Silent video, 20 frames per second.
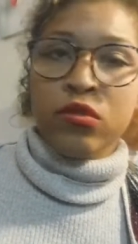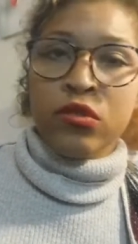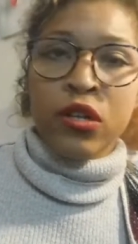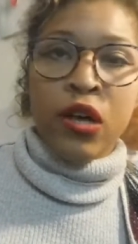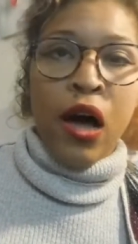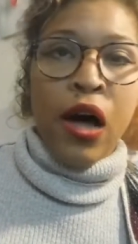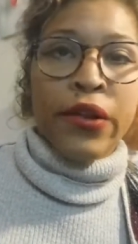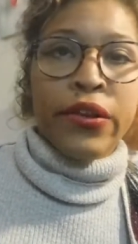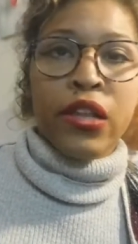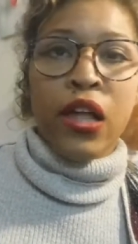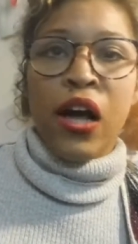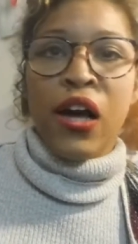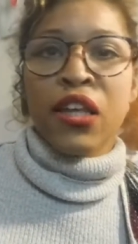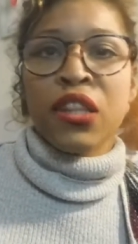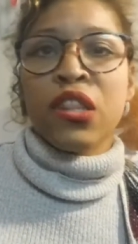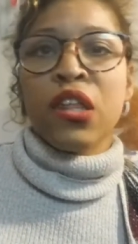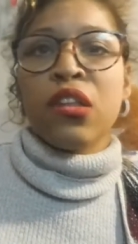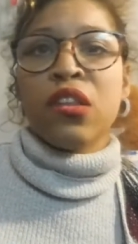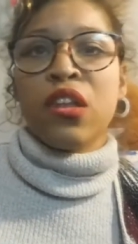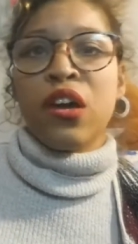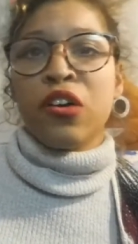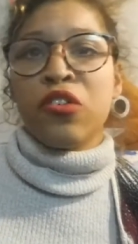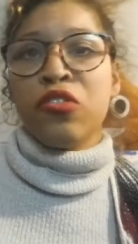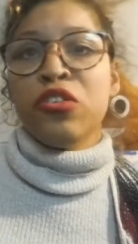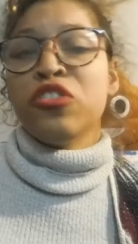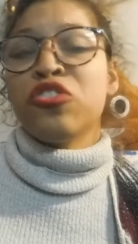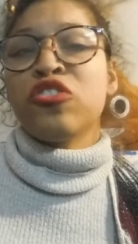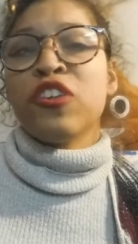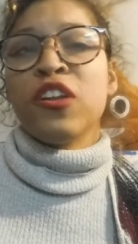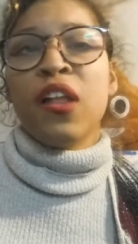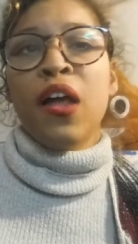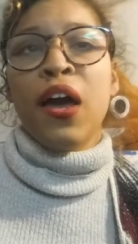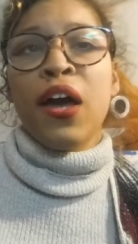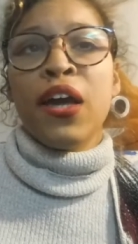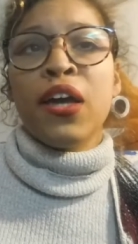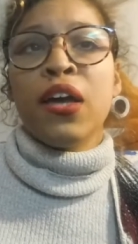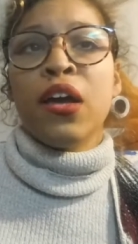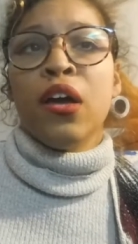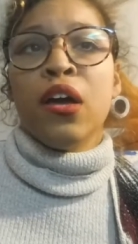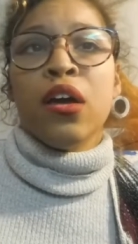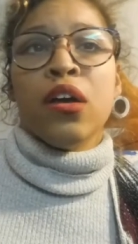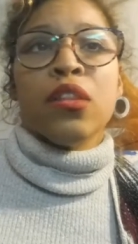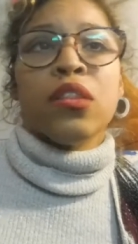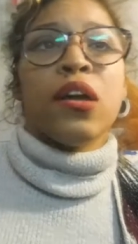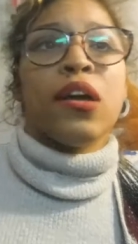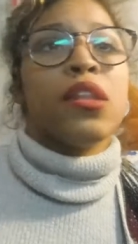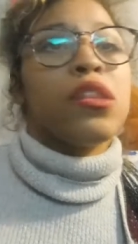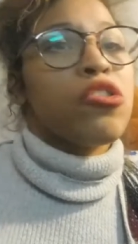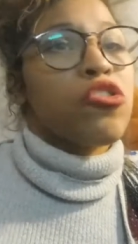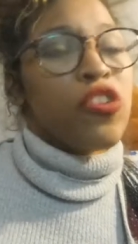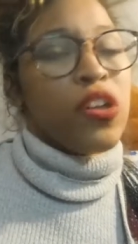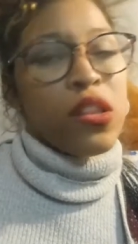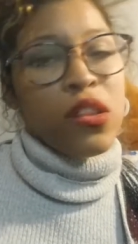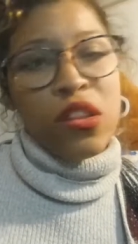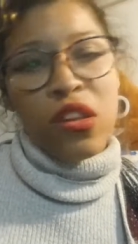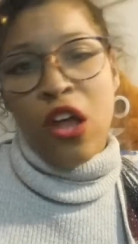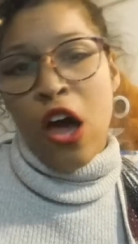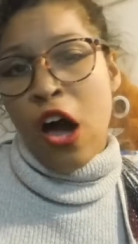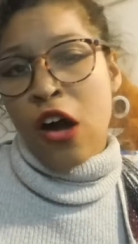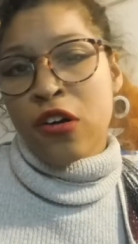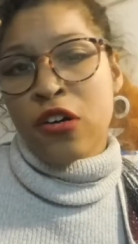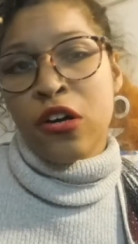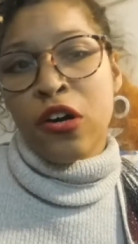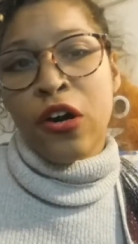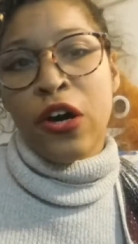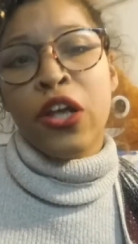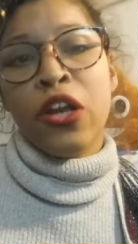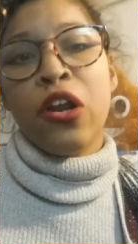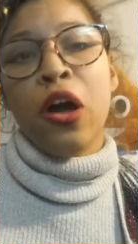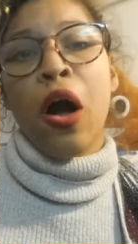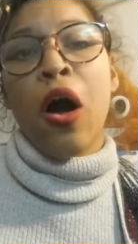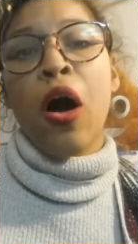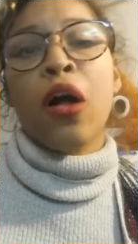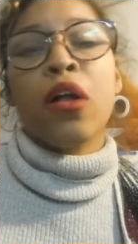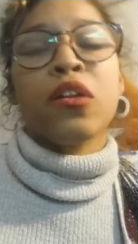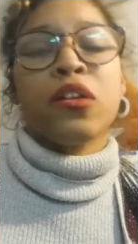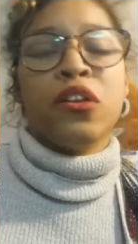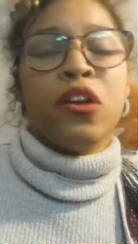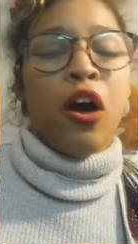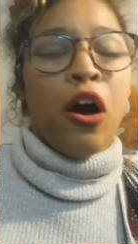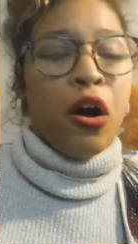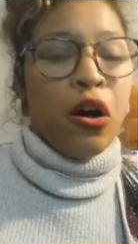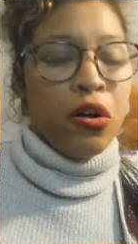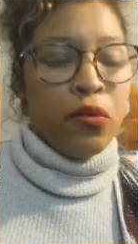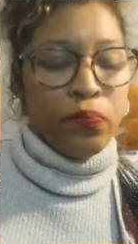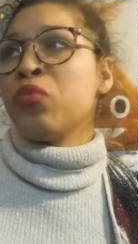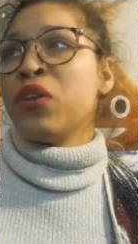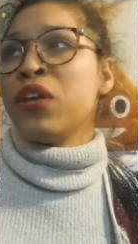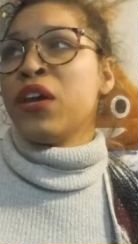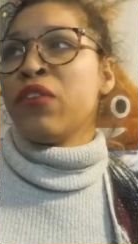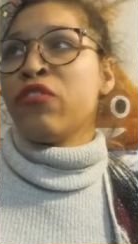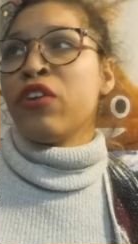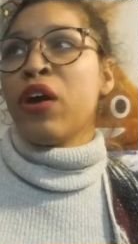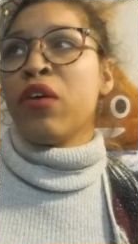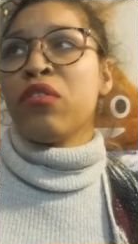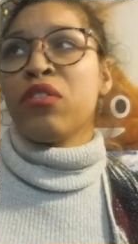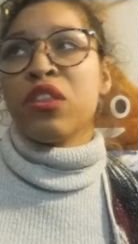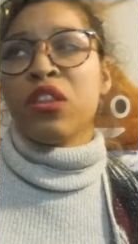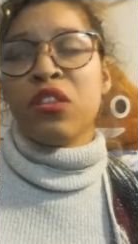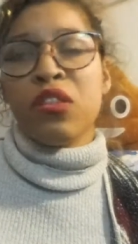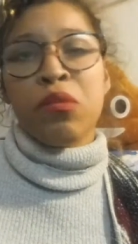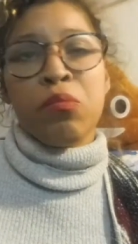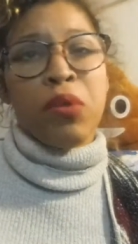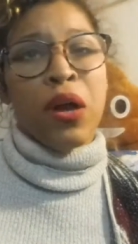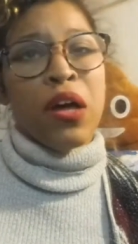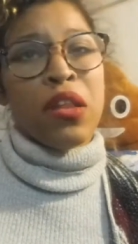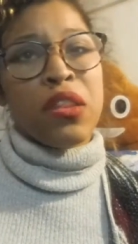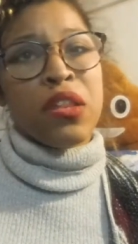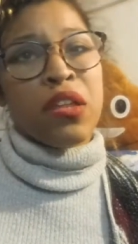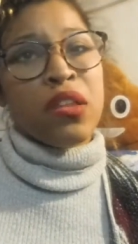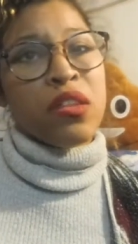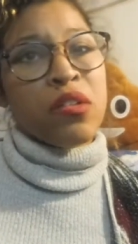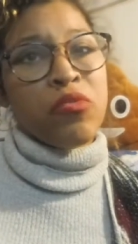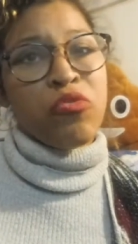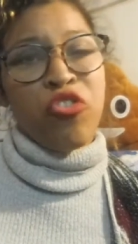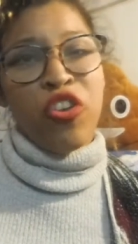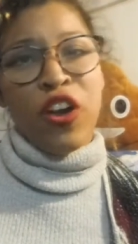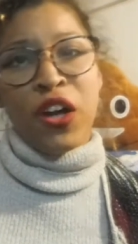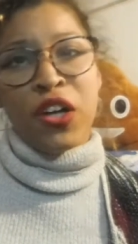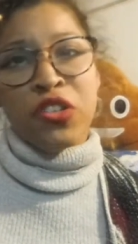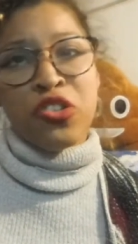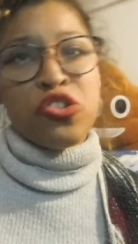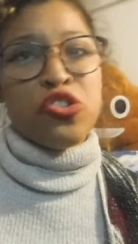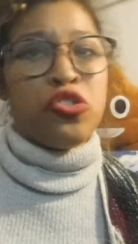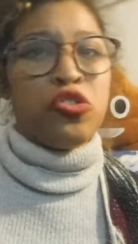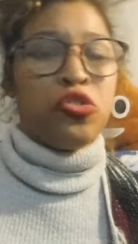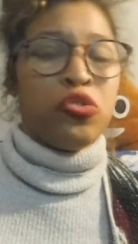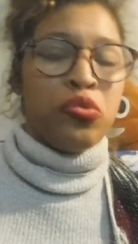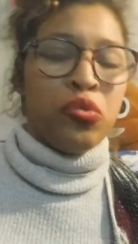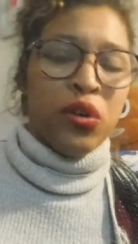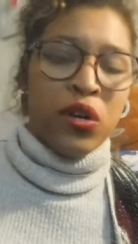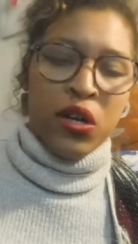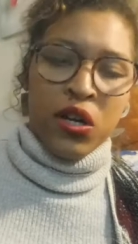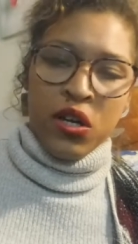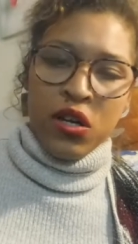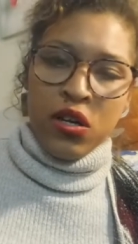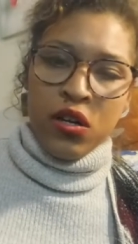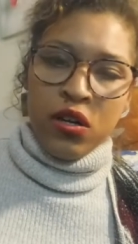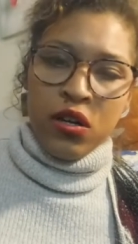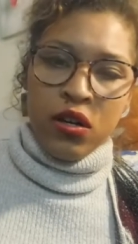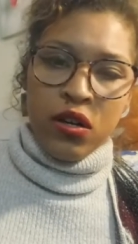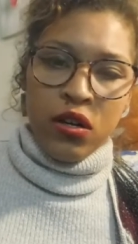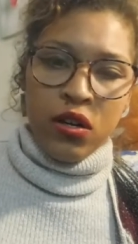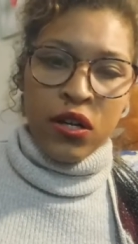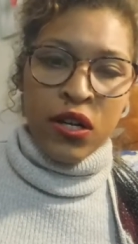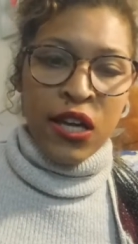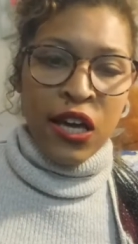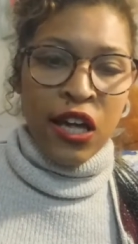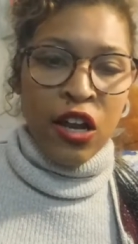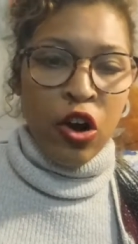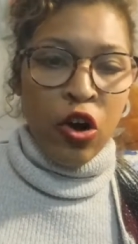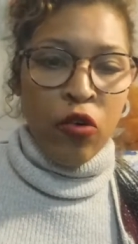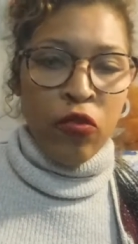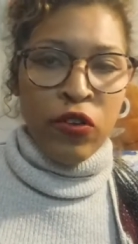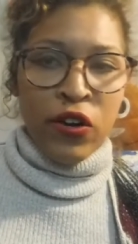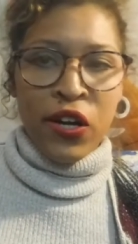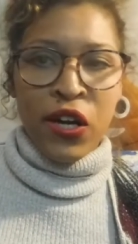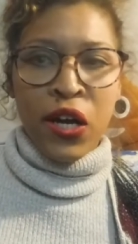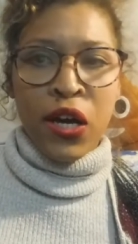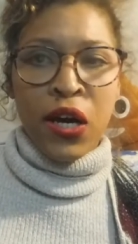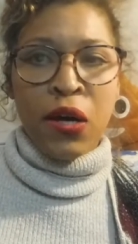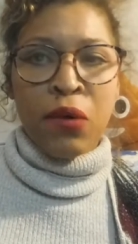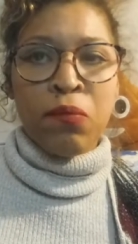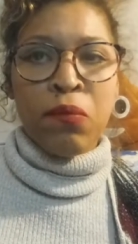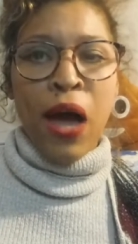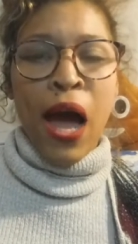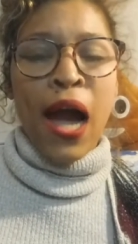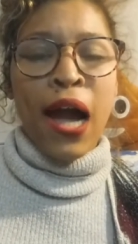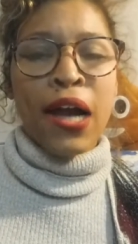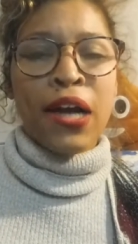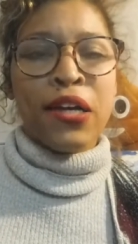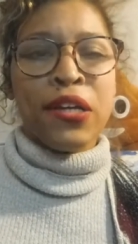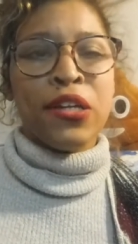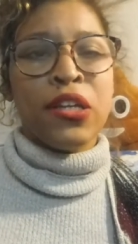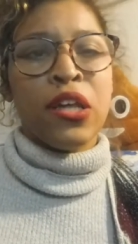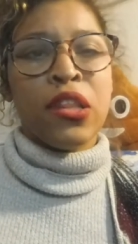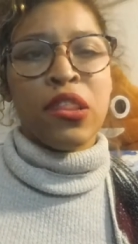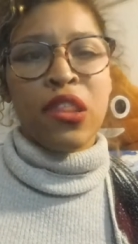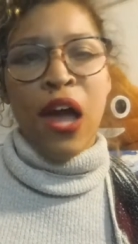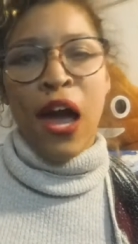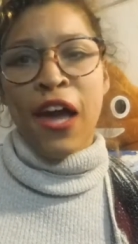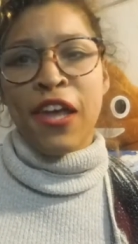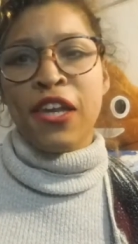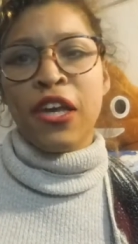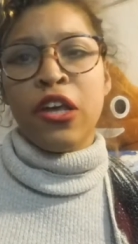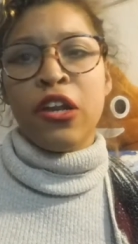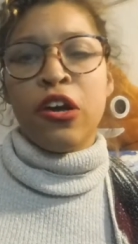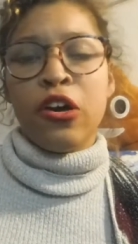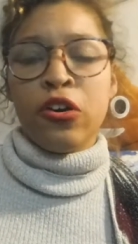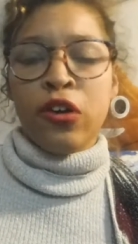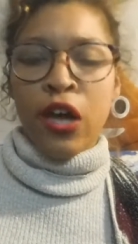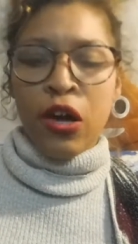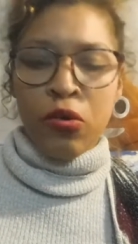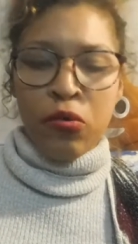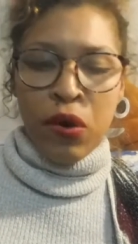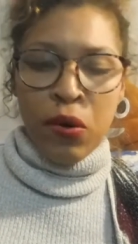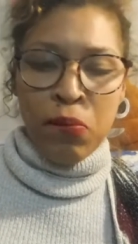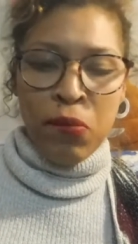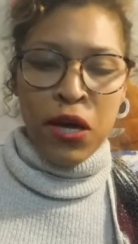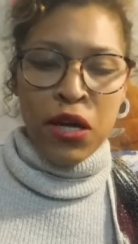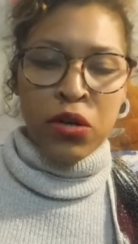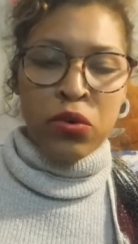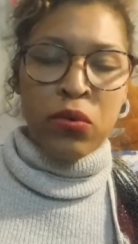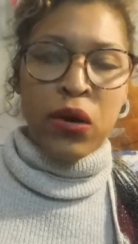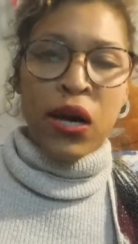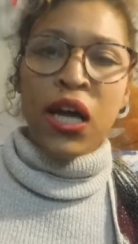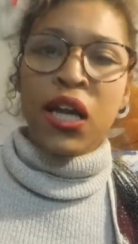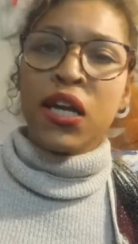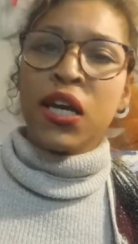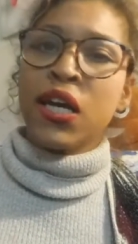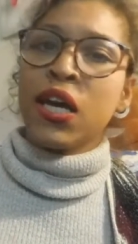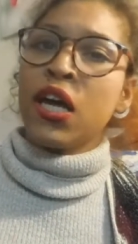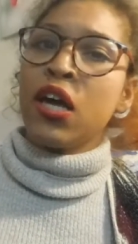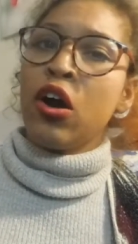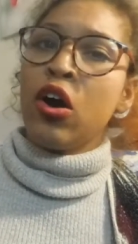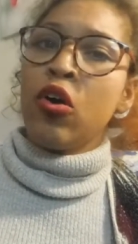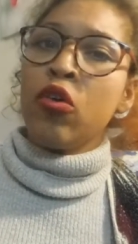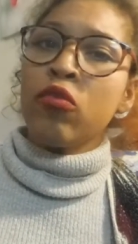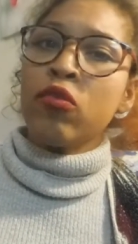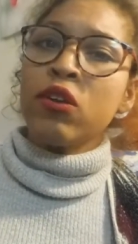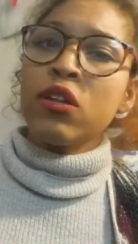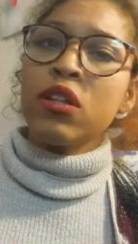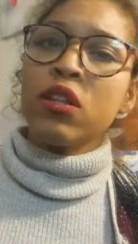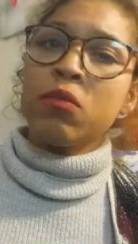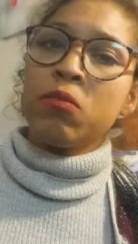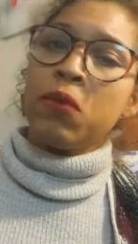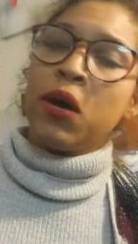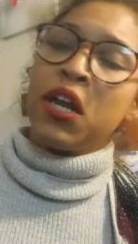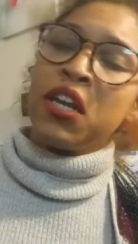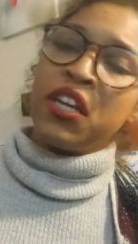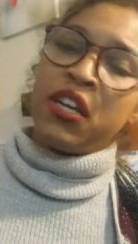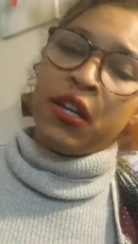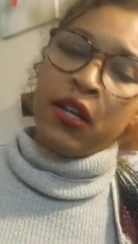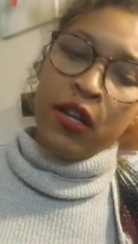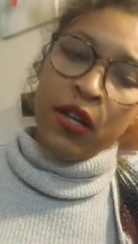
godlike, that's not Christian-like. That's just not good, all in all. Whenever I was in the process of trying to get over him, I decided, okay, what better way to get over somebody